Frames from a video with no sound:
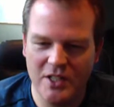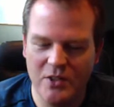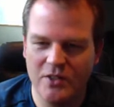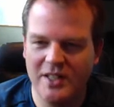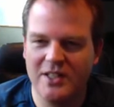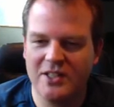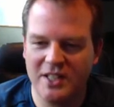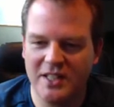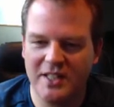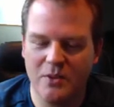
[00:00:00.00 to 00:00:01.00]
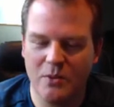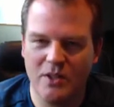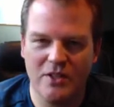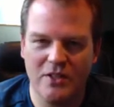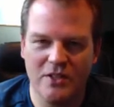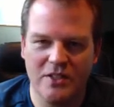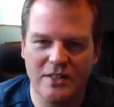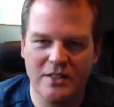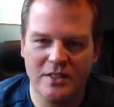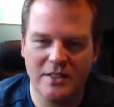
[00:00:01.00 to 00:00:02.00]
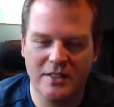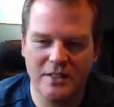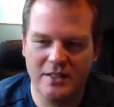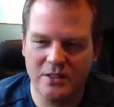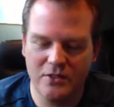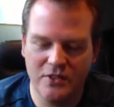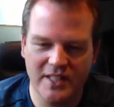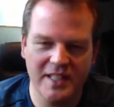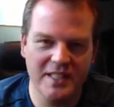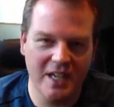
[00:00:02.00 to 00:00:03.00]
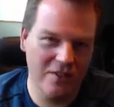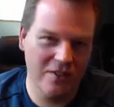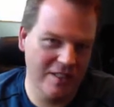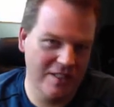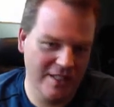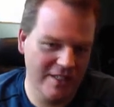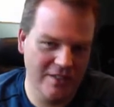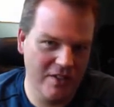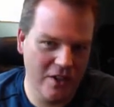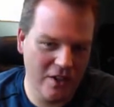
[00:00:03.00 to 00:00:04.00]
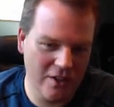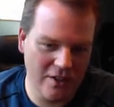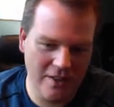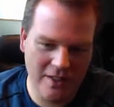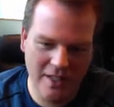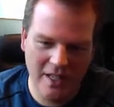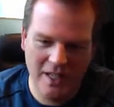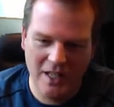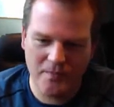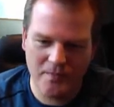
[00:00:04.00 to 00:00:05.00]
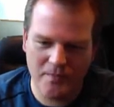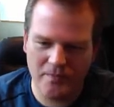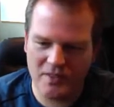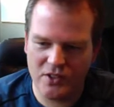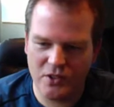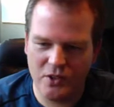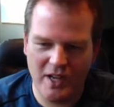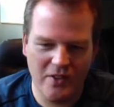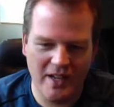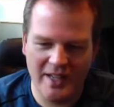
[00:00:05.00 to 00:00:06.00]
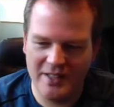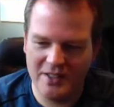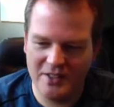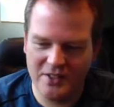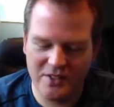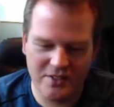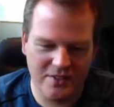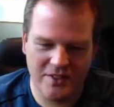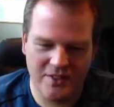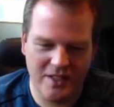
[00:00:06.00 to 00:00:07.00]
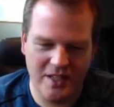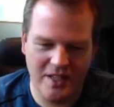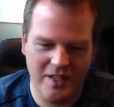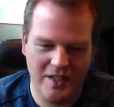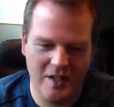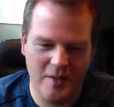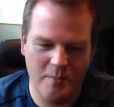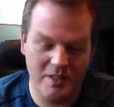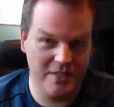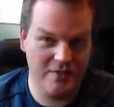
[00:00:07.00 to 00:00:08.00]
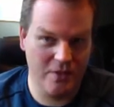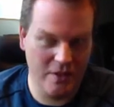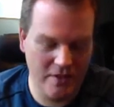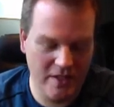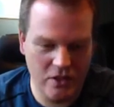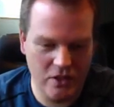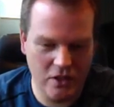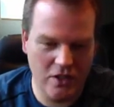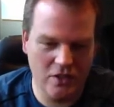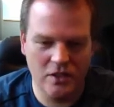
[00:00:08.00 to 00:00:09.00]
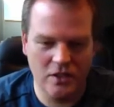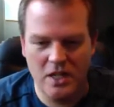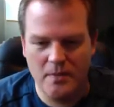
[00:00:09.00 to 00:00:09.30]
don't need a ceiling when you're just digging down to the center of the earth. So how that is a plus for the fiat dollar